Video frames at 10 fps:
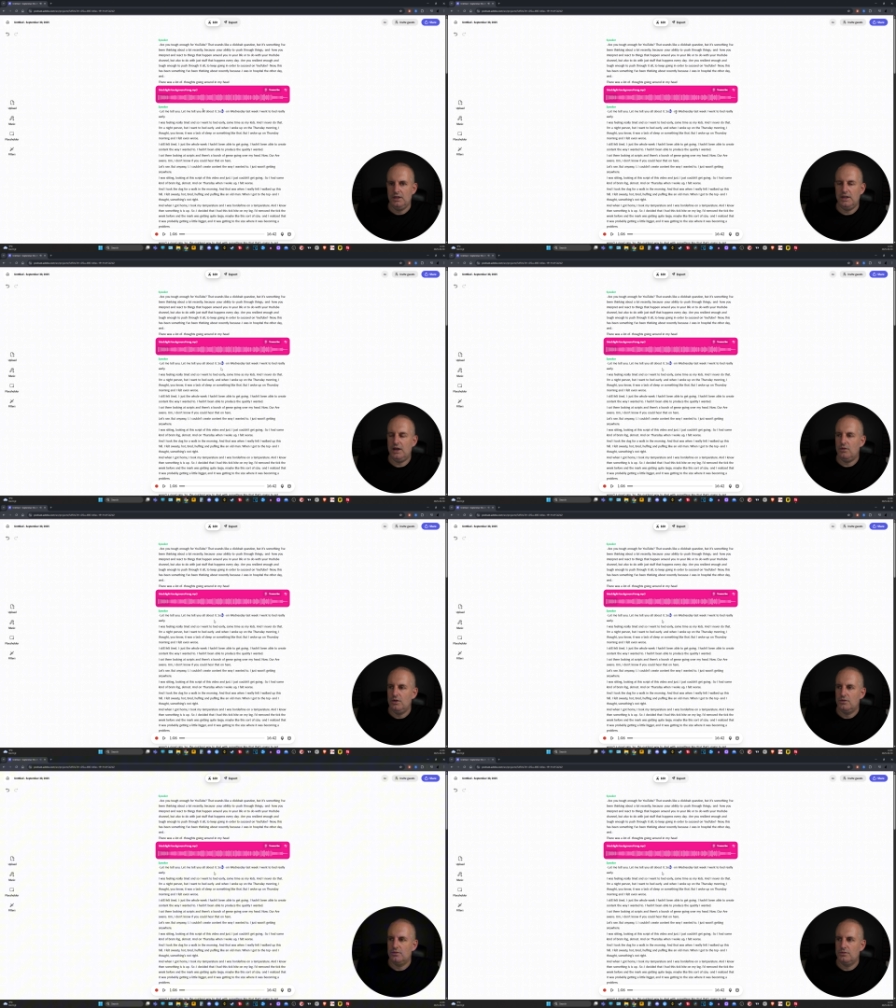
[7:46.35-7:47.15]
Now,
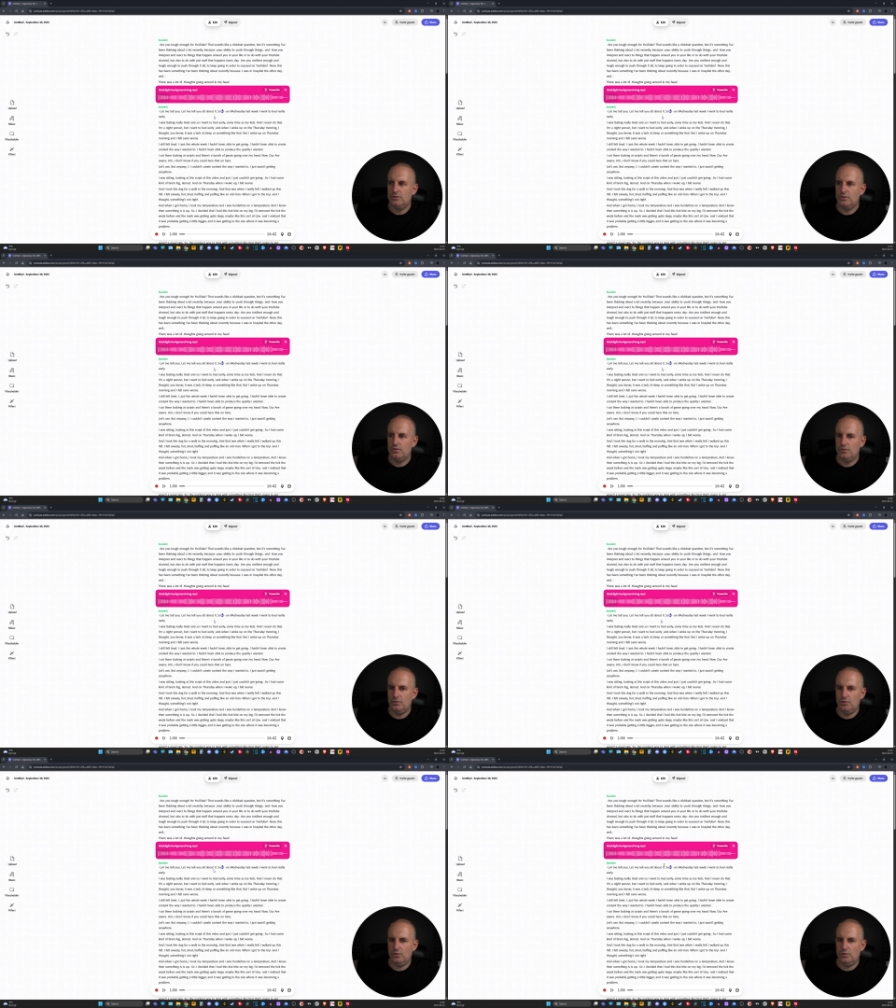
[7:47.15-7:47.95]

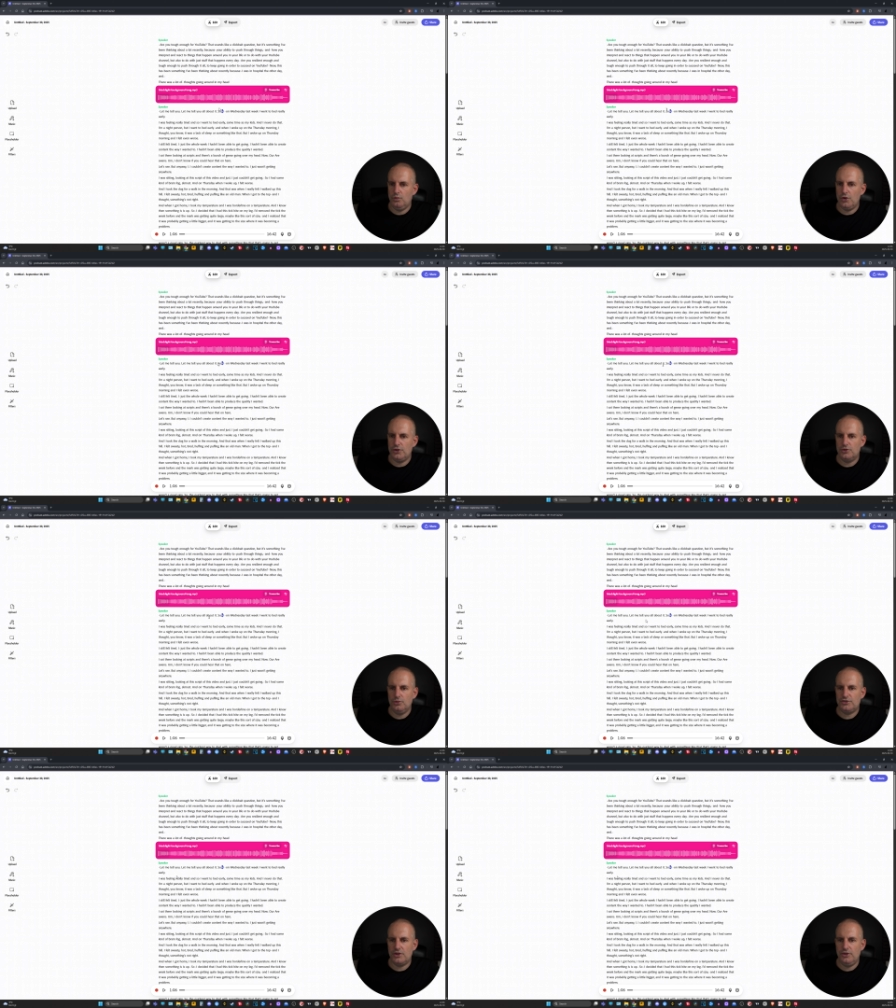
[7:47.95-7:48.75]
what you can
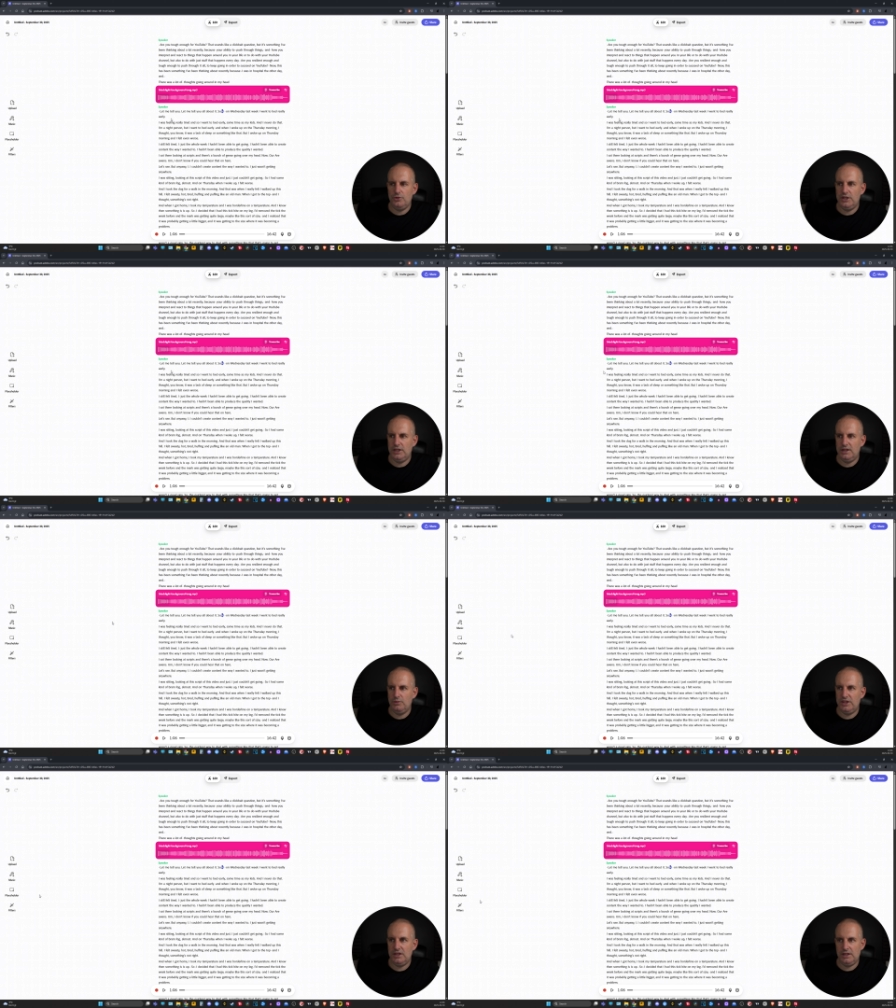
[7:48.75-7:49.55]
also do
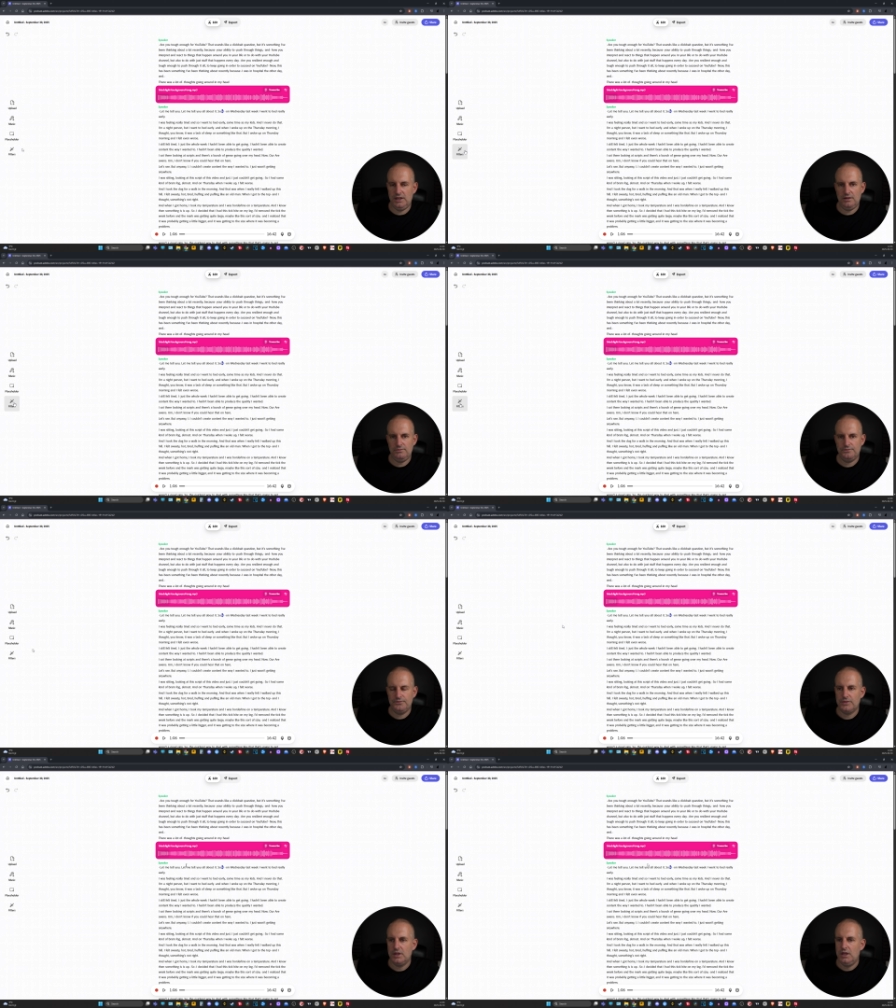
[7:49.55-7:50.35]
within here
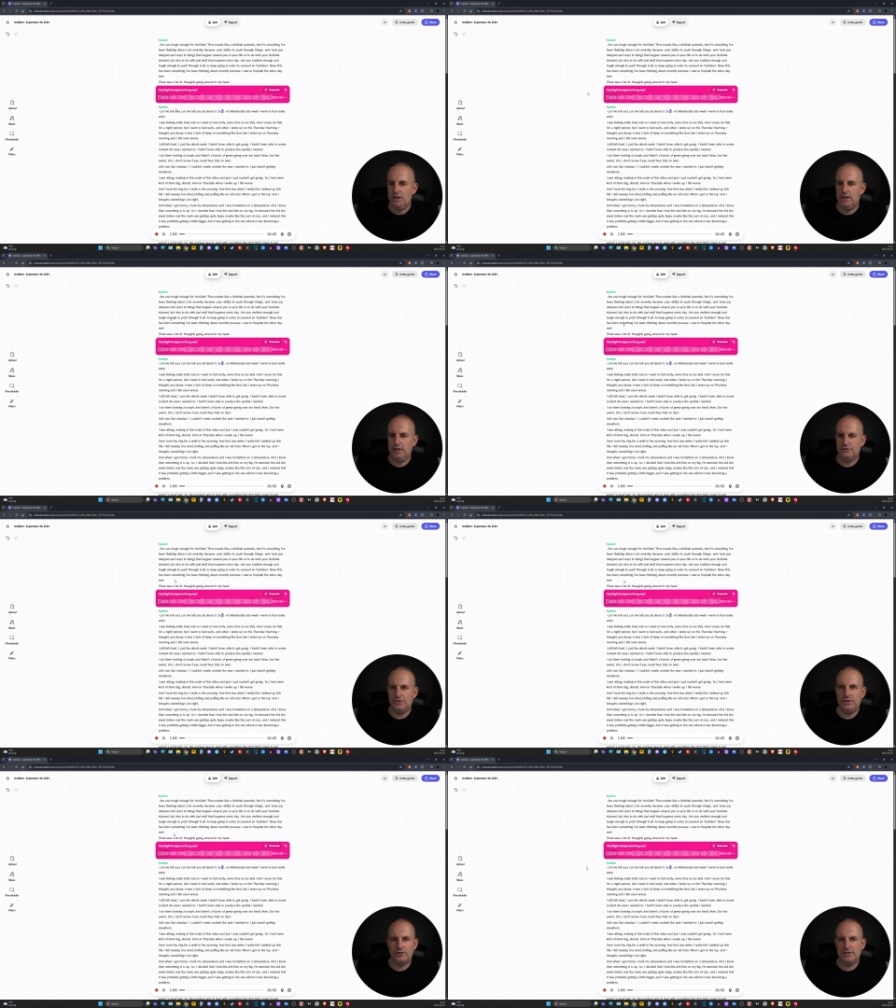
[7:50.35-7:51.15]
is
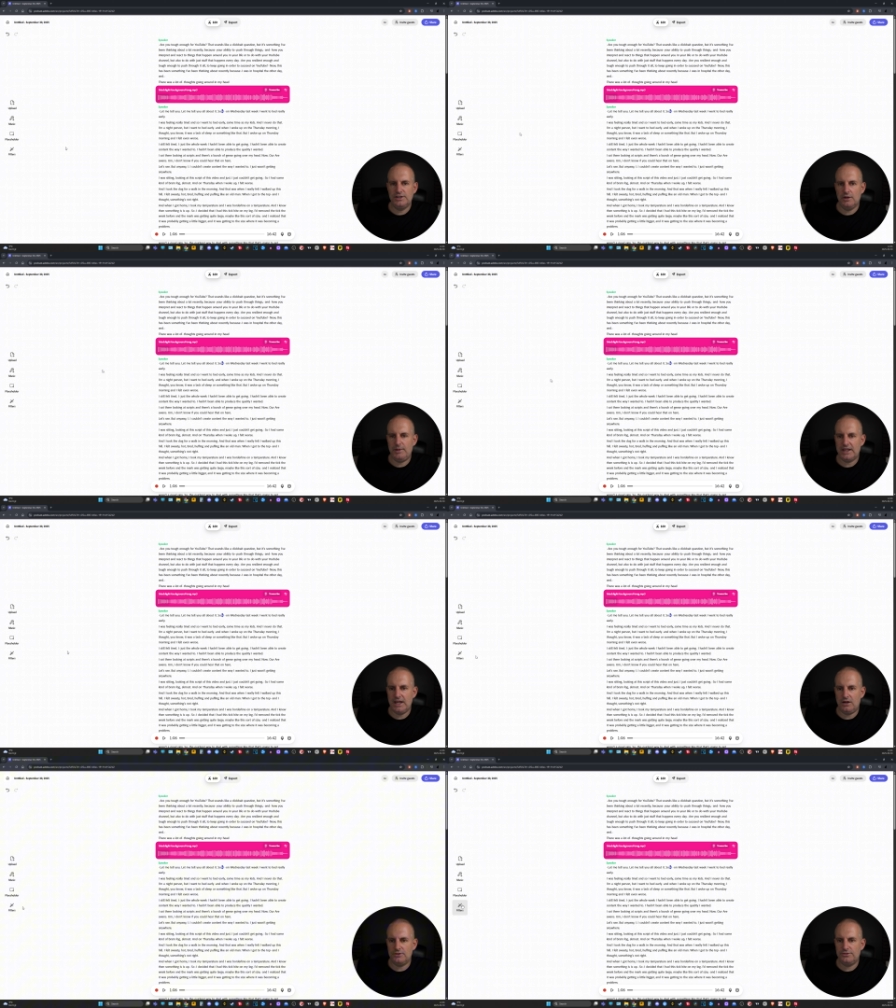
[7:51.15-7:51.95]
you don't need to go back
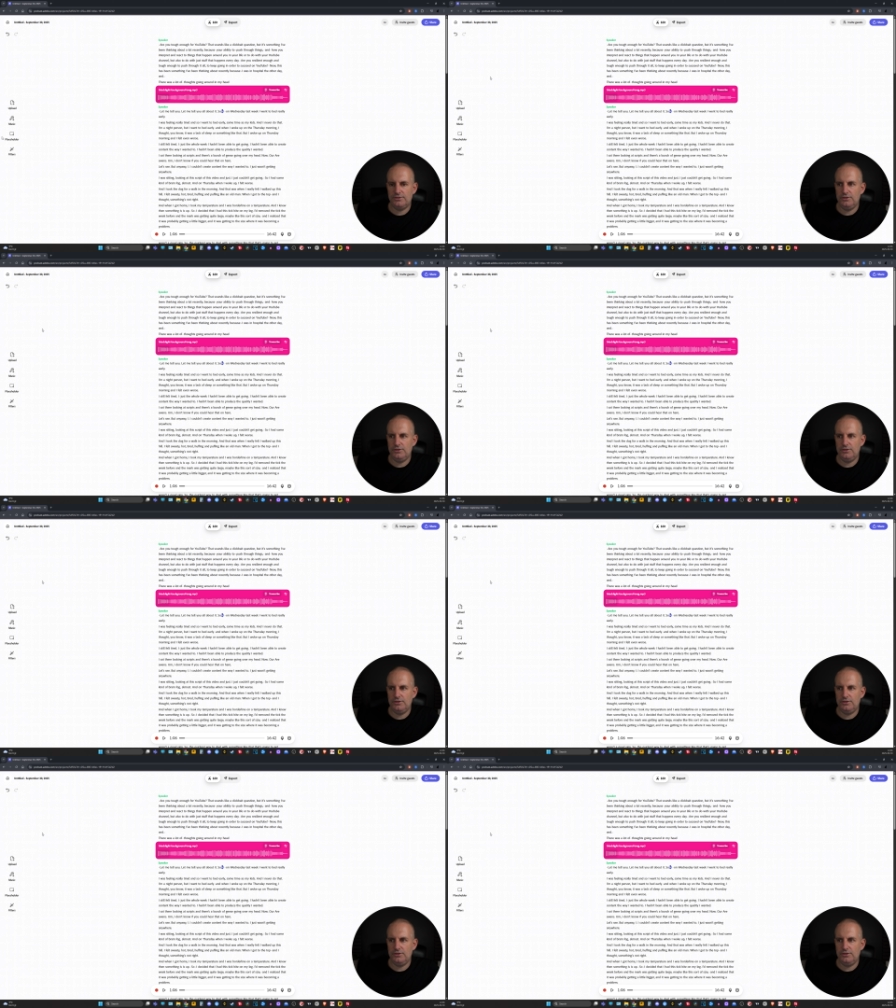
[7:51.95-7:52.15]
out.